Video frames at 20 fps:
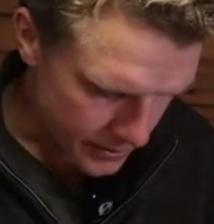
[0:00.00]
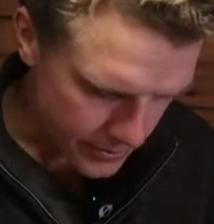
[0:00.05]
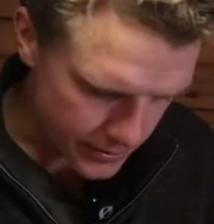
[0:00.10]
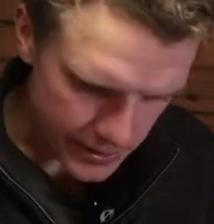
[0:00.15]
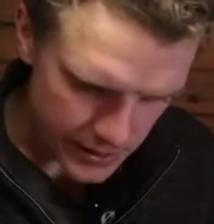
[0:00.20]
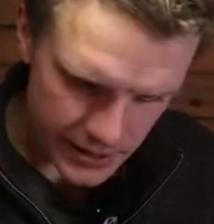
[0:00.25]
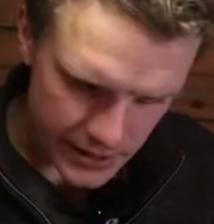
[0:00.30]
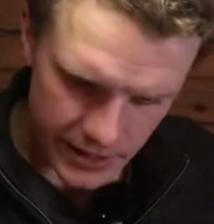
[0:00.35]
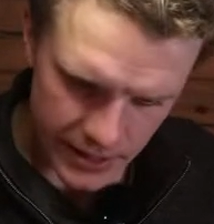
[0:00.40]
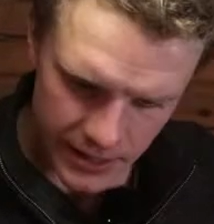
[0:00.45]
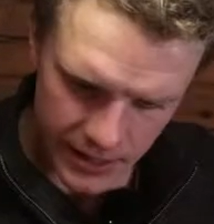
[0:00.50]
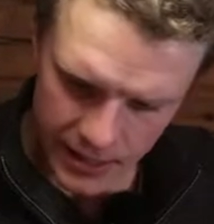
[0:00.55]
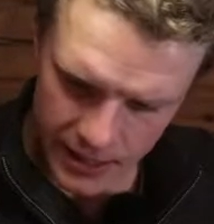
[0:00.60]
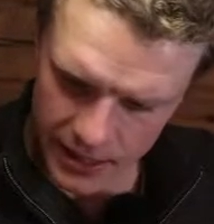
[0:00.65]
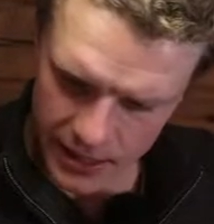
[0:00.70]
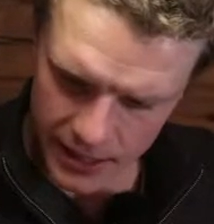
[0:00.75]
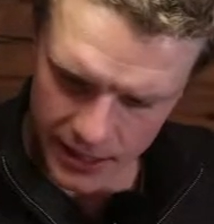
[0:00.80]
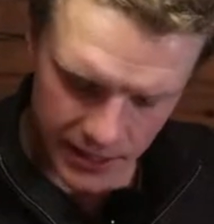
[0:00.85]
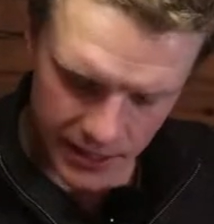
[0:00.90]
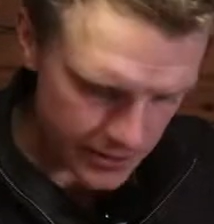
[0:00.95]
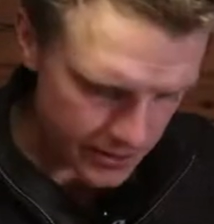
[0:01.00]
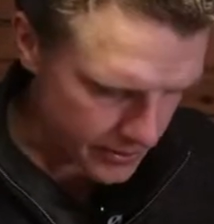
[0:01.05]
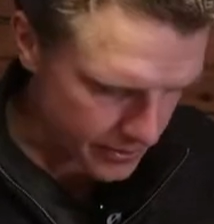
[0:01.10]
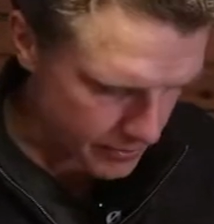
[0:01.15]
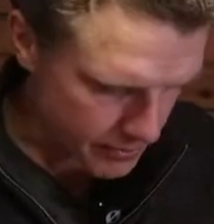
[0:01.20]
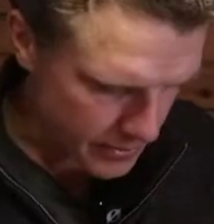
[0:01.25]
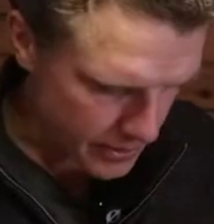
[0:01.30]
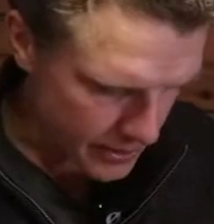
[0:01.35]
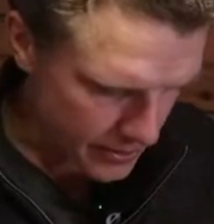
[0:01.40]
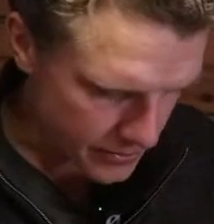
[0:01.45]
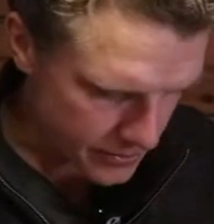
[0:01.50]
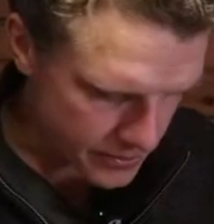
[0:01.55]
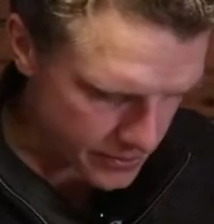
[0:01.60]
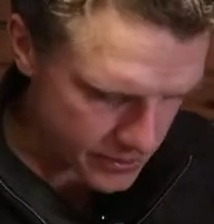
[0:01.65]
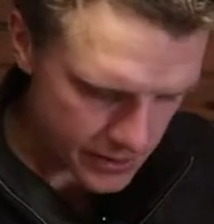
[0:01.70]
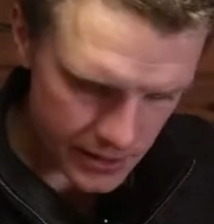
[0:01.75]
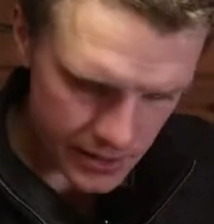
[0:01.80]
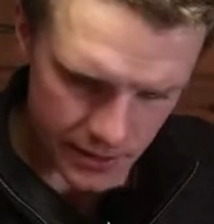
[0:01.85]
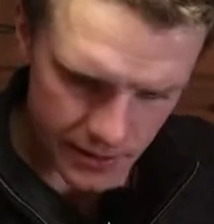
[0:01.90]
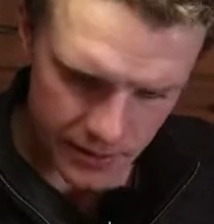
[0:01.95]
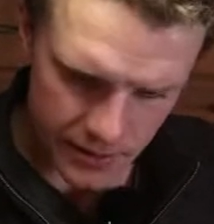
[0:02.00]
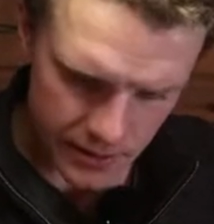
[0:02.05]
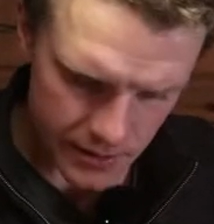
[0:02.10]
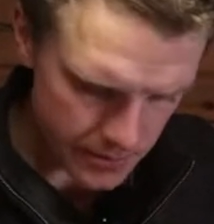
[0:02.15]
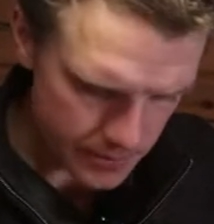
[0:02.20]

a little line on the mountain, I think.